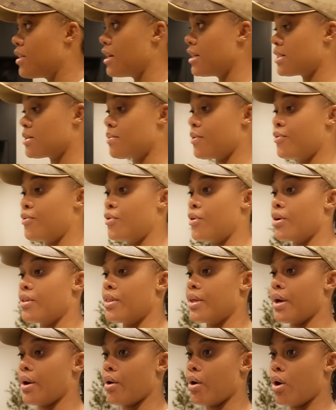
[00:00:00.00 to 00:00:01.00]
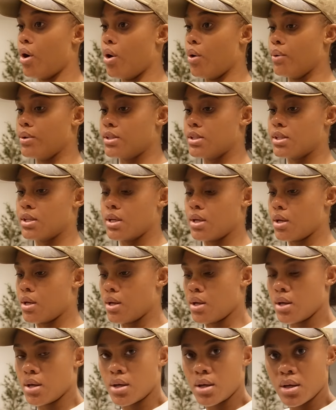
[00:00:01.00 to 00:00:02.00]
this before they're out.
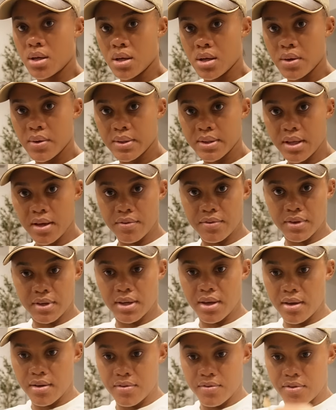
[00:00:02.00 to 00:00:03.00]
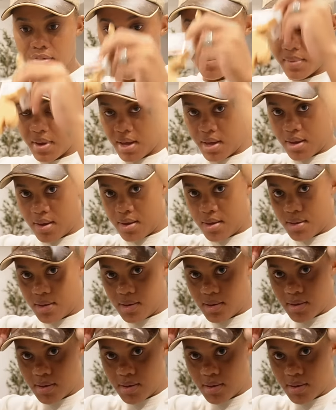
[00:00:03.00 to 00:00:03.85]
That can fit my head